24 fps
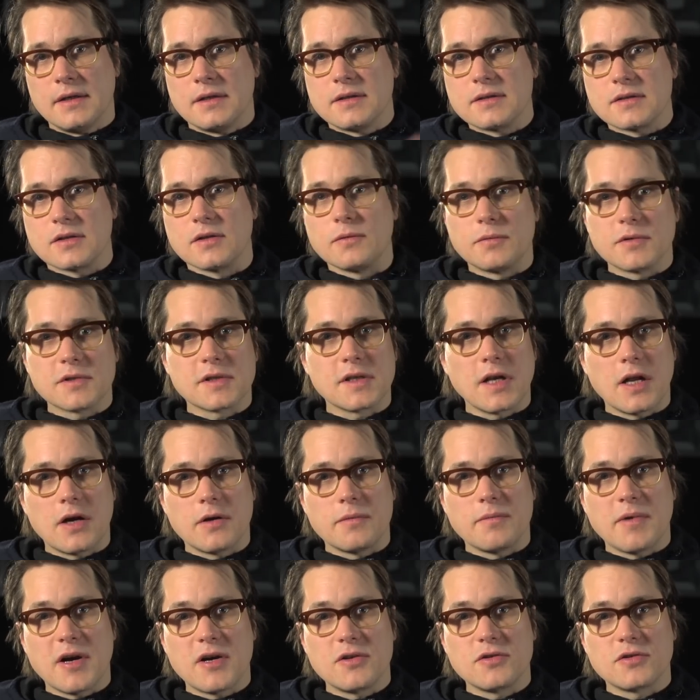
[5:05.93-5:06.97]
super
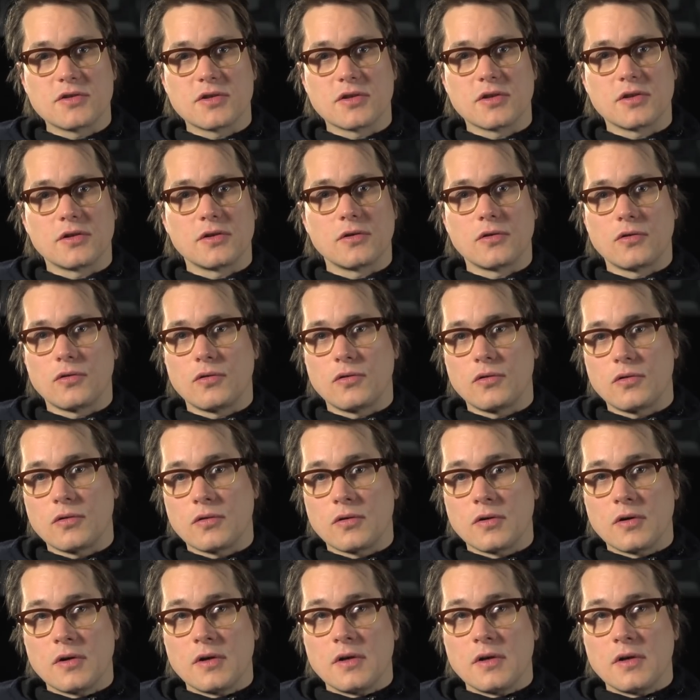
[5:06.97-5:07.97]
slow motion, or